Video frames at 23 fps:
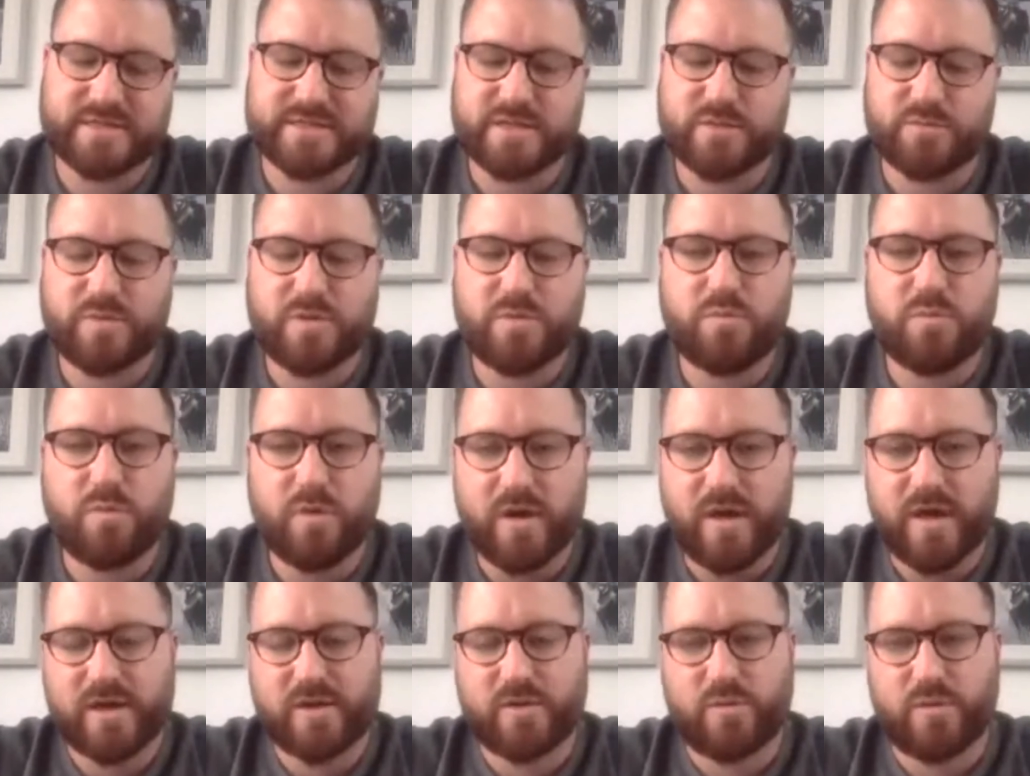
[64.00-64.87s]
that we
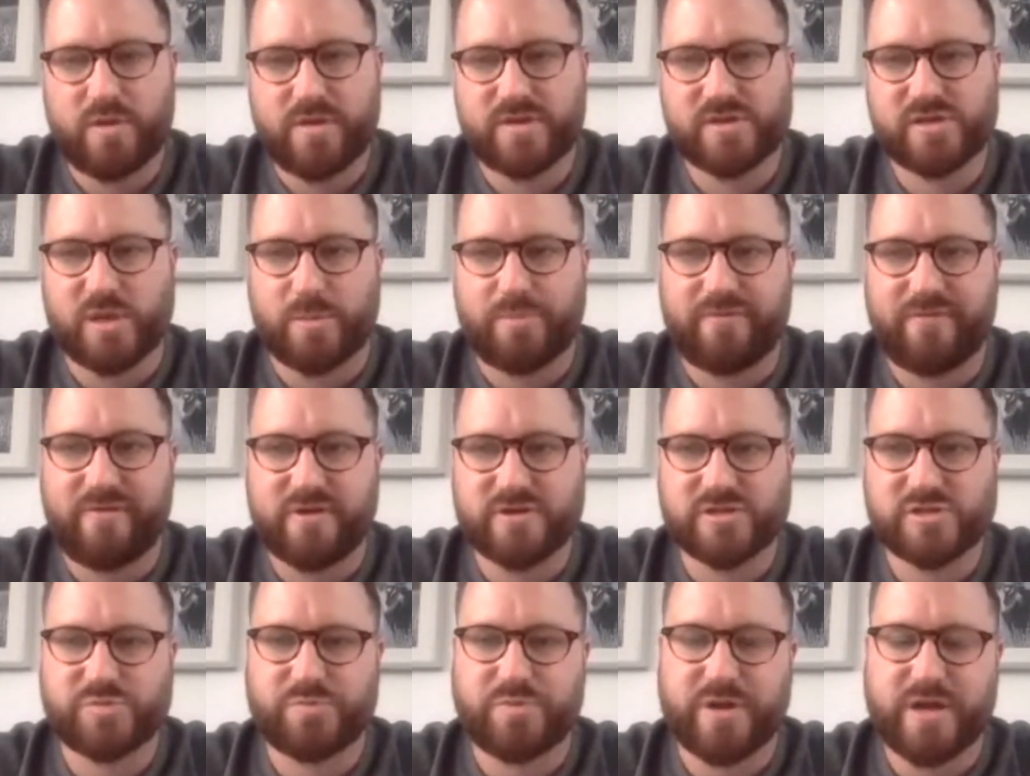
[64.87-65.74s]
work with Shopify
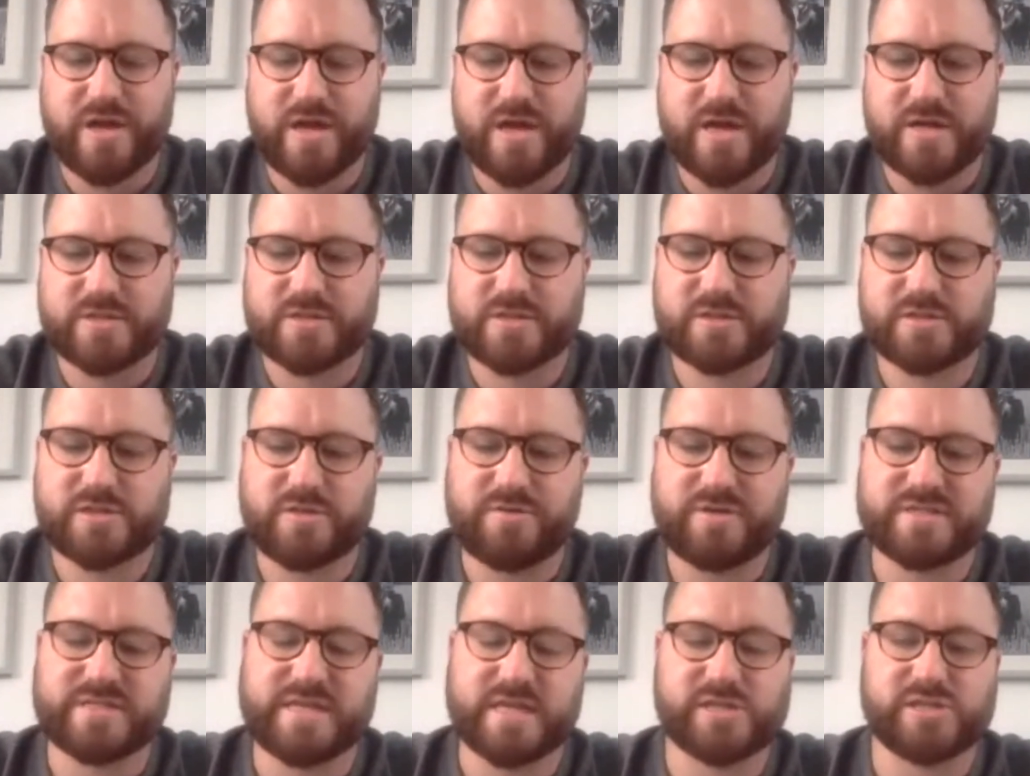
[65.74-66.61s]
entrepreneurs to
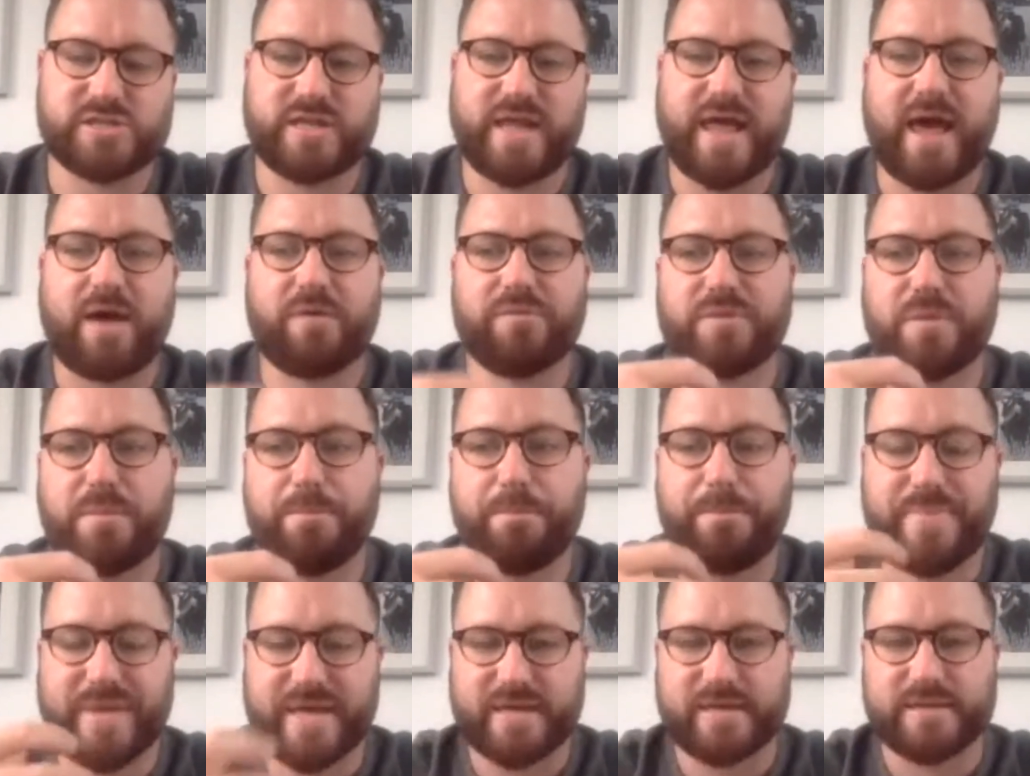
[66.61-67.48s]
essentially help them
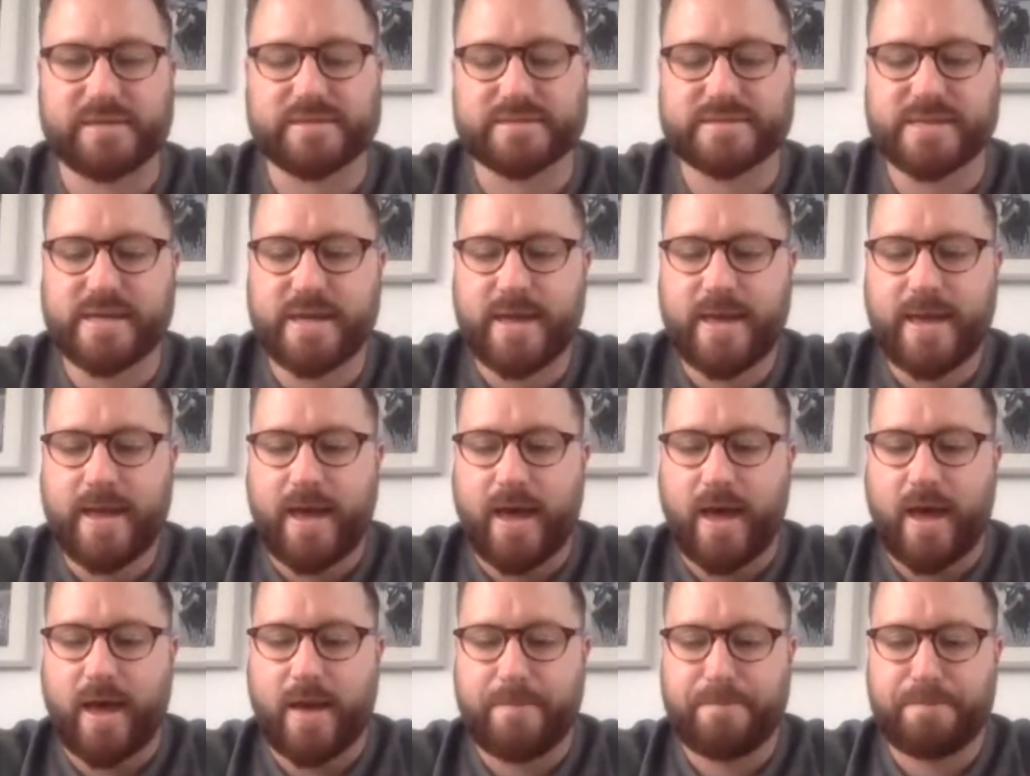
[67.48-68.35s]
build
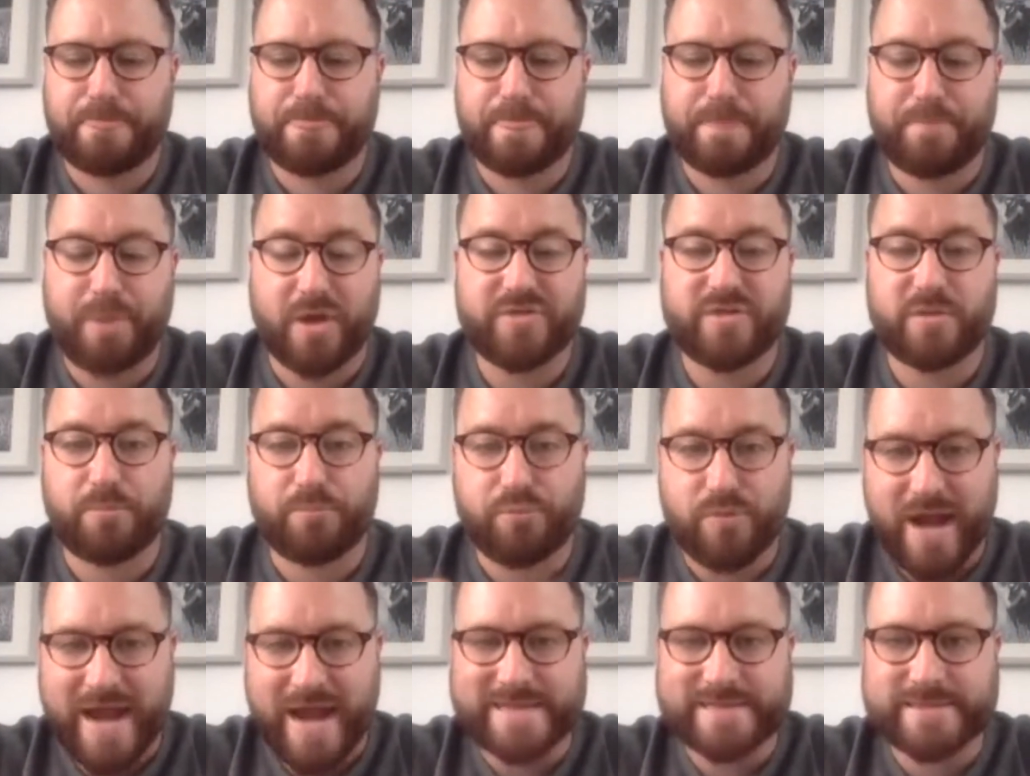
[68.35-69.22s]
both a
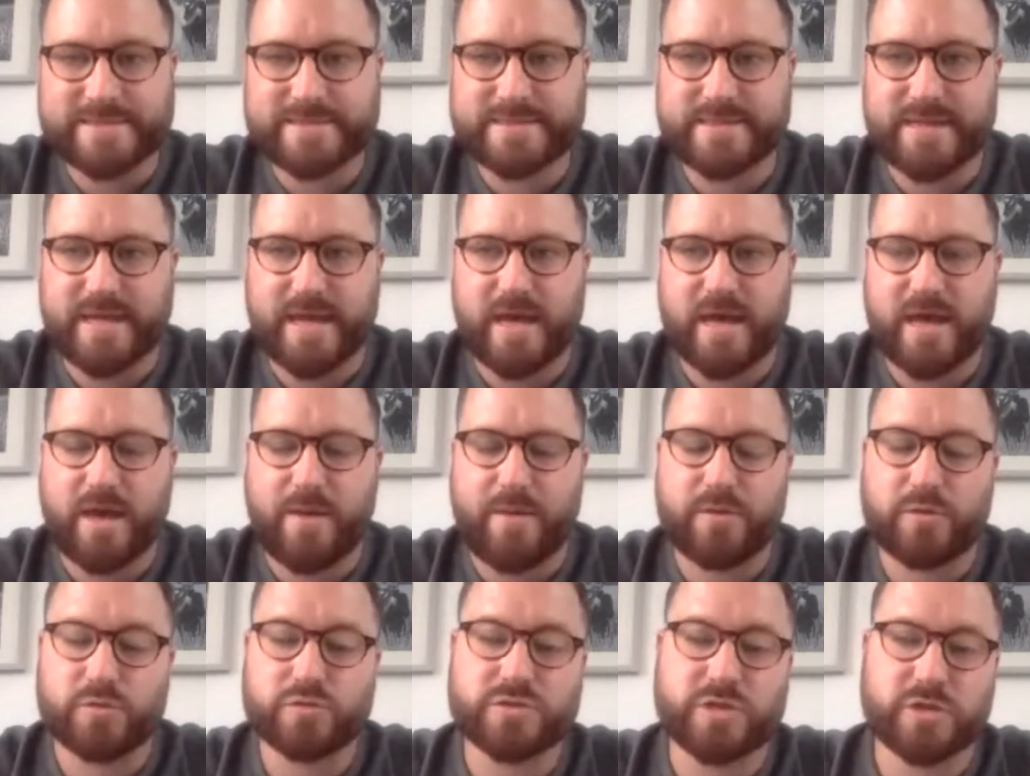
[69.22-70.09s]
brand
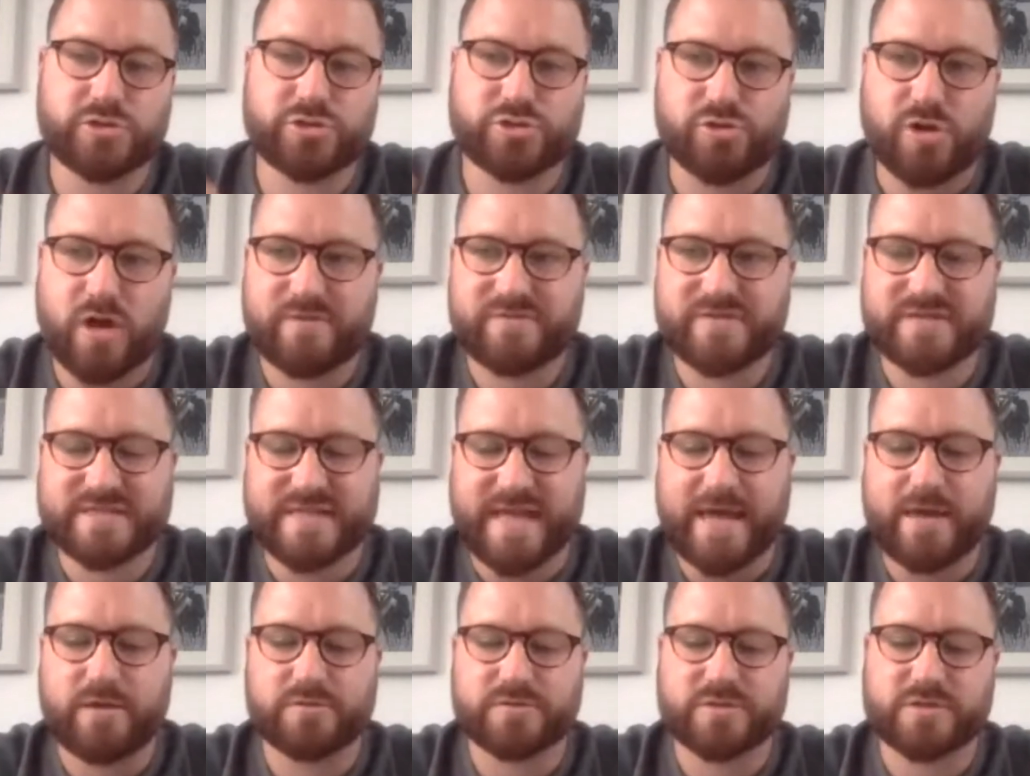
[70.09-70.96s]
and also drive
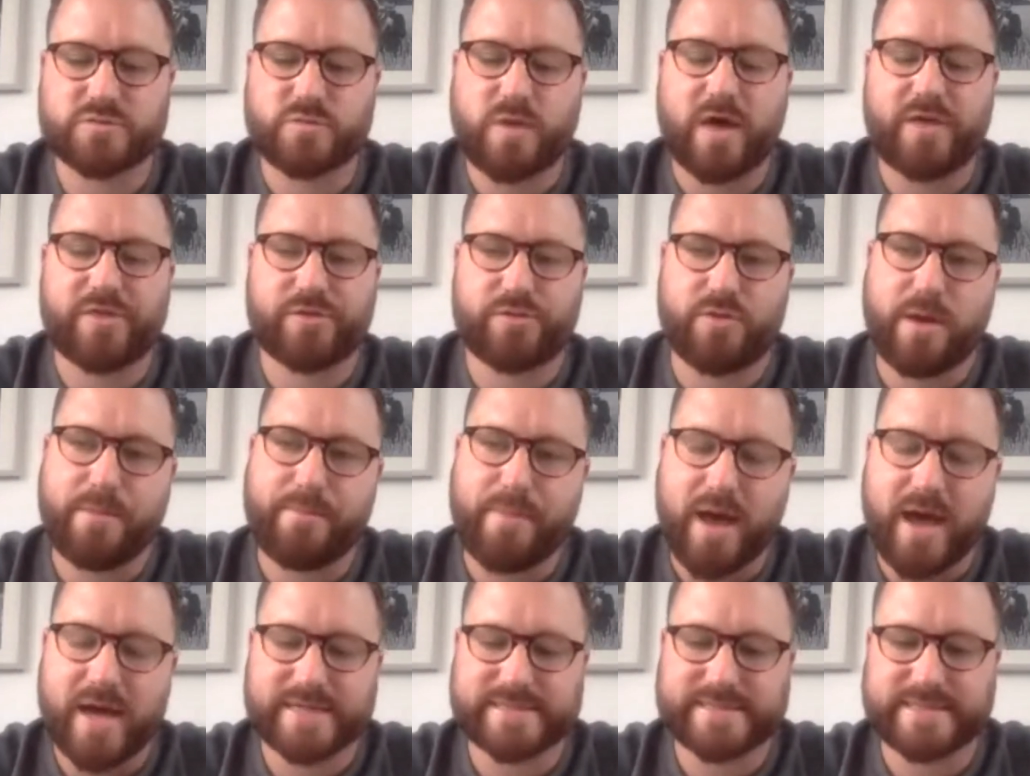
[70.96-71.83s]
sales as well through our
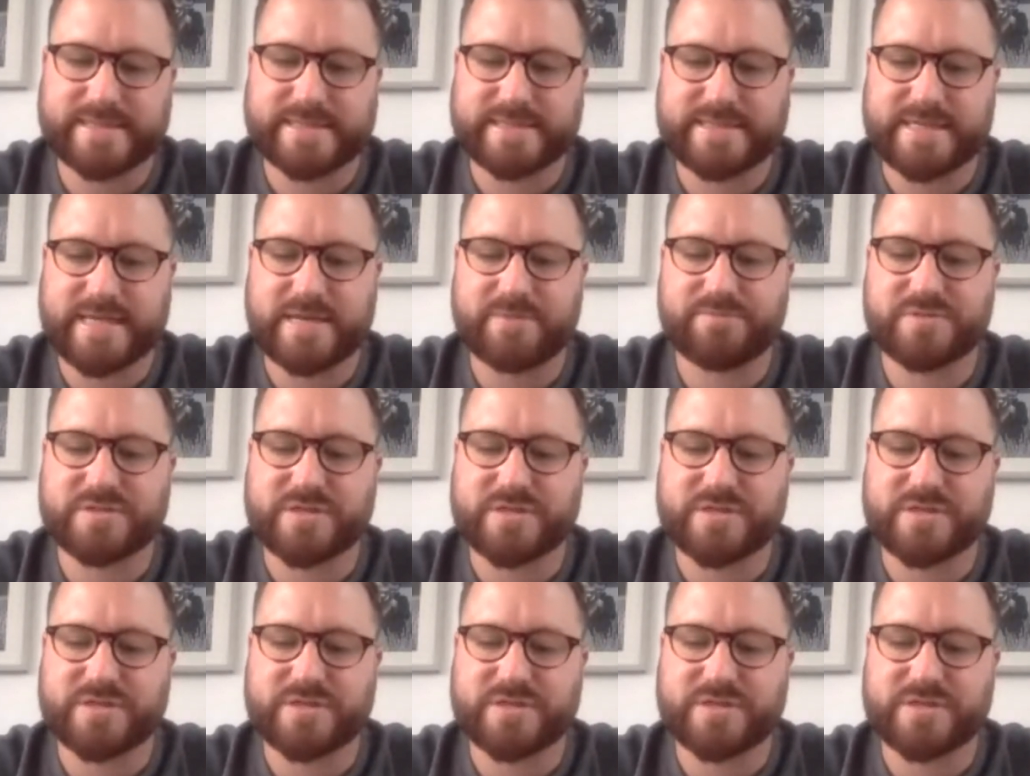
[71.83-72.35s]
marketing team.